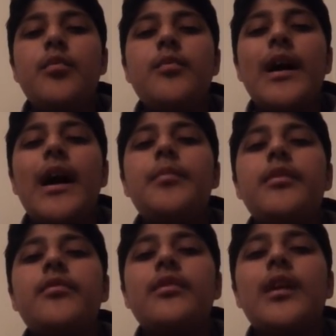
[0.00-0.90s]
we were
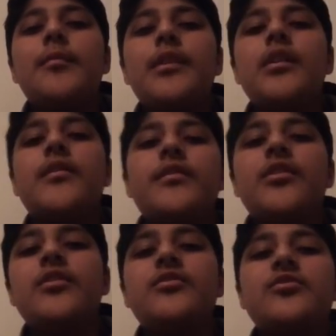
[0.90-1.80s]
happy for that because of
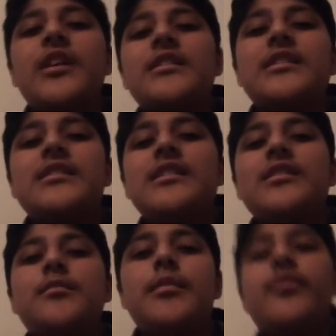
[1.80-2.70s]
the tragic
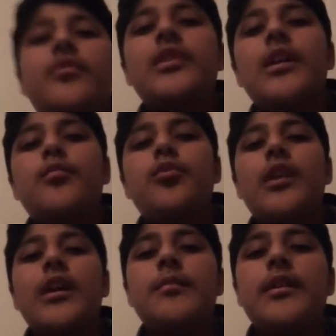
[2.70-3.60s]
season before Darren Moore
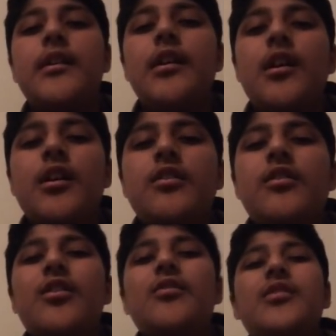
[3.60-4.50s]
came in.
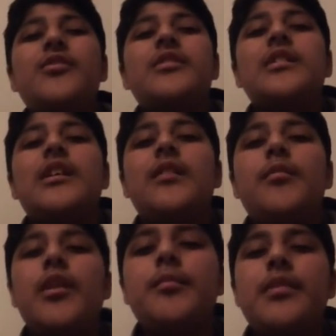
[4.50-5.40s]
The only good thing,
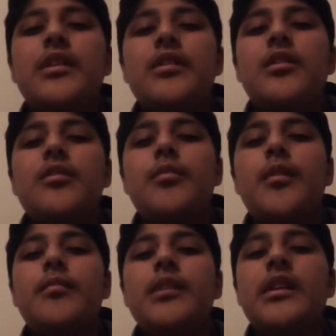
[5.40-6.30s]
in my opinion, is
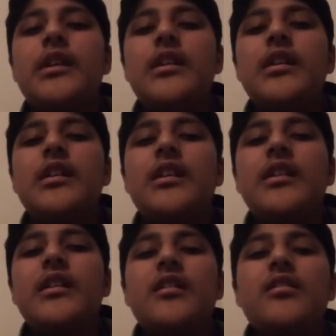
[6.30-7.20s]
probably
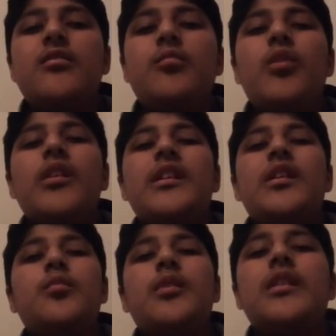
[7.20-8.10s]

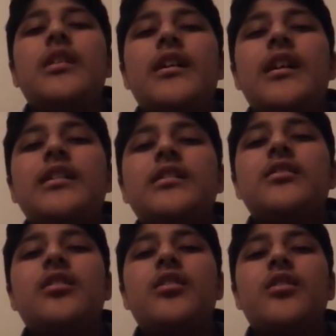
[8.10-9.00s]
1-0 win
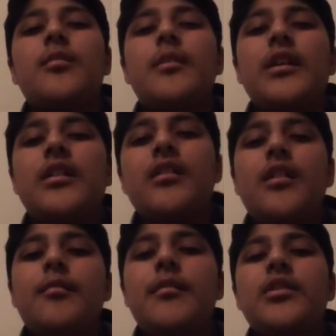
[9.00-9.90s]
against Tottenham and
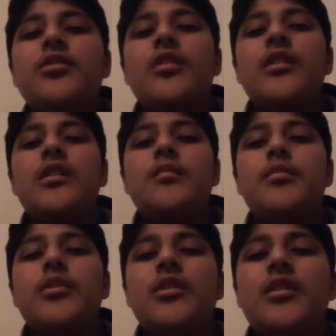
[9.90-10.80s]
Man United,
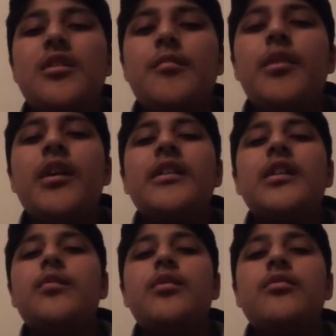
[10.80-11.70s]
but by
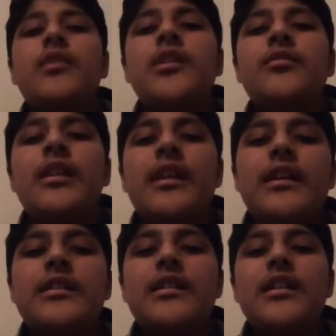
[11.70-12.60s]
then we were already
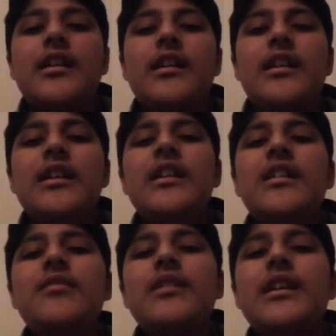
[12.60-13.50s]
relegated.
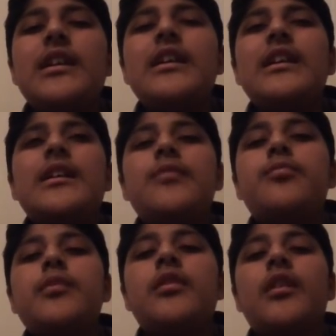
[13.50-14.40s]
Even if
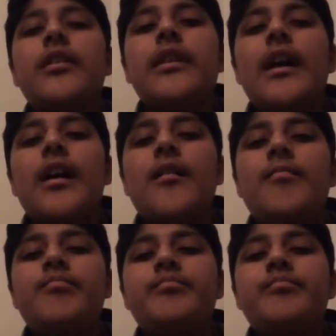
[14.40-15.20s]
we got that,